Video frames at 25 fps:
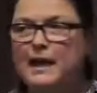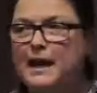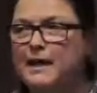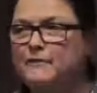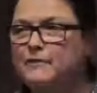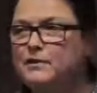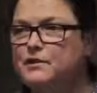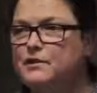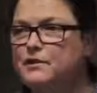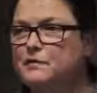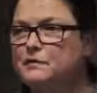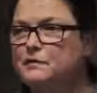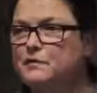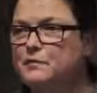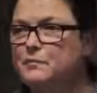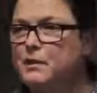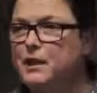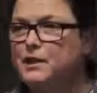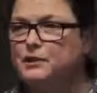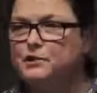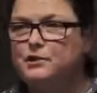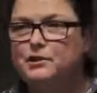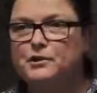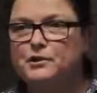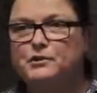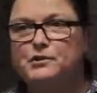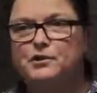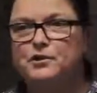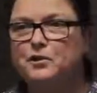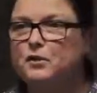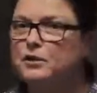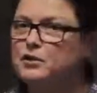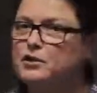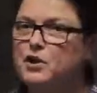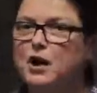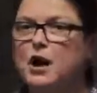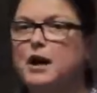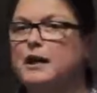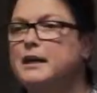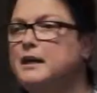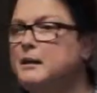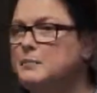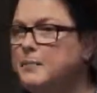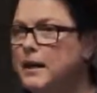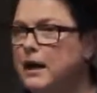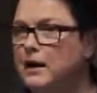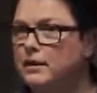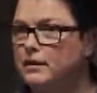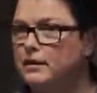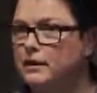have this information, start talking
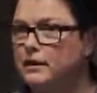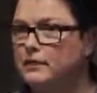about